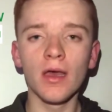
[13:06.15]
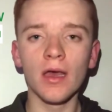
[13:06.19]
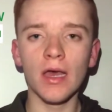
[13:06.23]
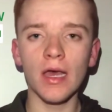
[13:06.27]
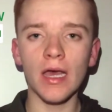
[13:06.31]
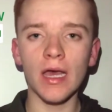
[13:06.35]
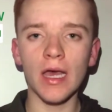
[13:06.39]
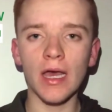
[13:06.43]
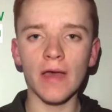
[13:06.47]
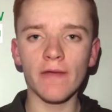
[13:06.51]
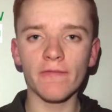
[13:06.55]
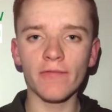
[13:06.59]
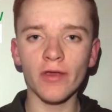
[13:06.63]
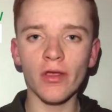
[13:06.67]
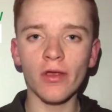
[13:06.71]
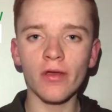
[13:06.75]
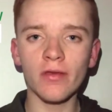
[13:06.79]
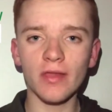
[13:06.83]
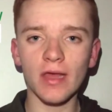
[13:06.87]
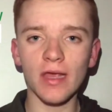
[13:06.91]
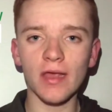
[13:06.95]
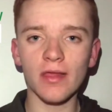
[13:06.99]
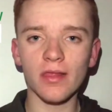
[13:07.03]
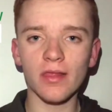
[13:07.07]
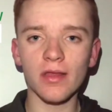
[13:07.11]
A few
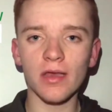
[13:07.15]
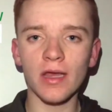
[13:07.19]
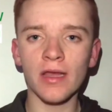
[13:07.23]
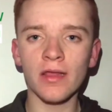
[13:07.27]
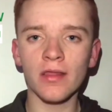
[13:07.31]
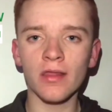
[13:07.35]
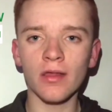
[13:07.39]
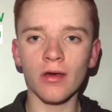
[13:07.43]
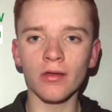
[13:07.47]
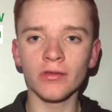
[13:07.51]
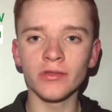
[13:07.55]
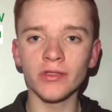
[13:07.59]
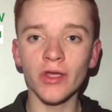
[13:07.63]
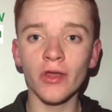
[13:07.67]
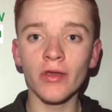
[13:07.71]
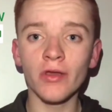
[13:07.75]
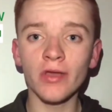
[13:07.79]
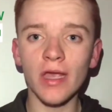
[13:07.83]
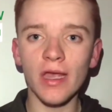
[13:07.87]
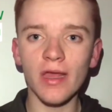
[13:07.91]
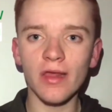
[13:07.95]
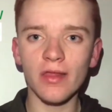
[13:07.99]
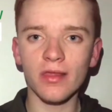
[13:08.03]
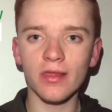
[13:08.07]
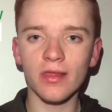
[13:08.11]
days later on New
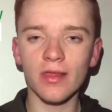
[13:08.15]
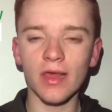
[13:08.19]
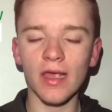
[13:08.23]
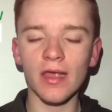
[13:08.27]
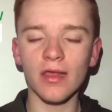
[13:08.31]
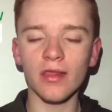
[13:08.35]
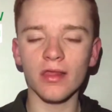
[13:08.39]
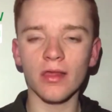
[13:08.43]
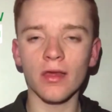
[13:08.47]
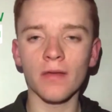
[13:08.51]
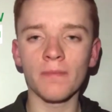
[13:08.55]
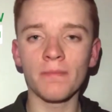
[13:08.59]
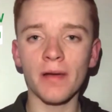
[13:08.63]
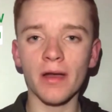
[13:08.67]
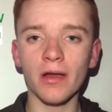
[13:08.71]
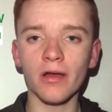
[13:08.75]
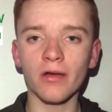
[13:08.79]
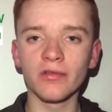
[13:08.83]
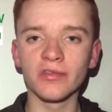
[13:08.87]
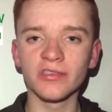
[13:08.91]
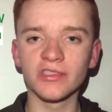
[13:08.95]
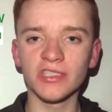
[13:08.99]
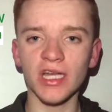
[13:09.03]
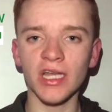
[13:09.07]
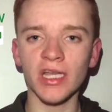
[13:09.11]
Year's Day, so back
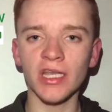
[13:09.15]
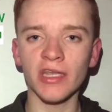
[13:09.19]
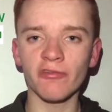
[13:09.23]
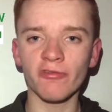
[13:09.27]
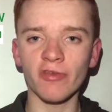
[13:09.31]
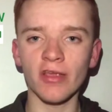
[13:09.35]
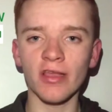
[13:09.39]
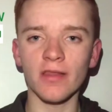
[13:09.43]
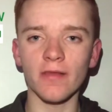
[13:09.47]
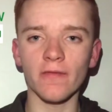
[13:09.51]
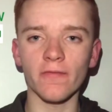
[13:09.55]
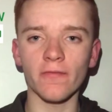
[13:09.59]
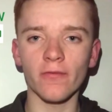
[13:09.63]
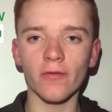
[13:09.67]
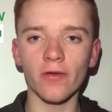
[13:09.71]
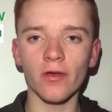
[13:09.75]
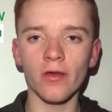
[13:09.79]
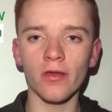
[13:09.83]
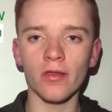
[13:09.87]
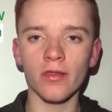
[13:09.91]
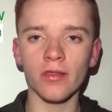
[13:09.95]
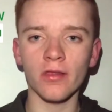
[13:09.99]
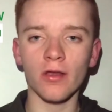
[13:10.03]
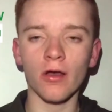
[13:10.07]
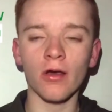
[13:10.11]
on January the
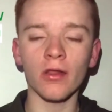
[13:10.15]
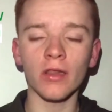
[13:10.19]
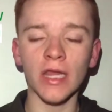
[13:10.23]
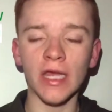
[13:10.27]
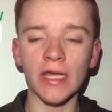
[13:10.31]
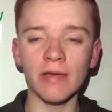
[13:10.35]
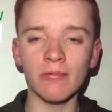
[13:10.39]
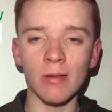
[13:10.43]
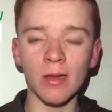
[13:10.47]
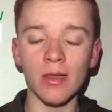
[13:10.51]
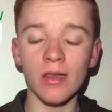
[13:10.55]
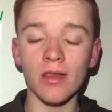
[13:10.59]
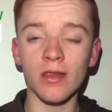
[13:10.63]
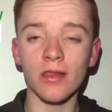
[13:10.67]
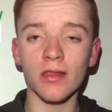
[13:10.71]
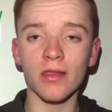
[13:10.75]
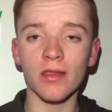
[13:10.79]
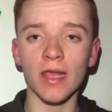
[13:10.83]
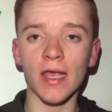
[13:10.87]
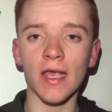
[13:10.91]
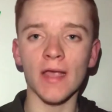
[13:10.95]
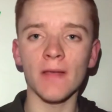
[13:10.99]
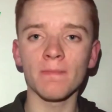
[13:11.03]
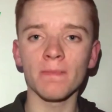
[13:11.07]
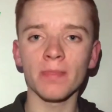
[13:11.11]
1st on a
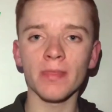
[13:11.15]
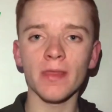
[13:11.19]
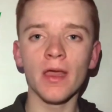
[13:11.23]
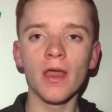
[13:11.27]
Wednesday,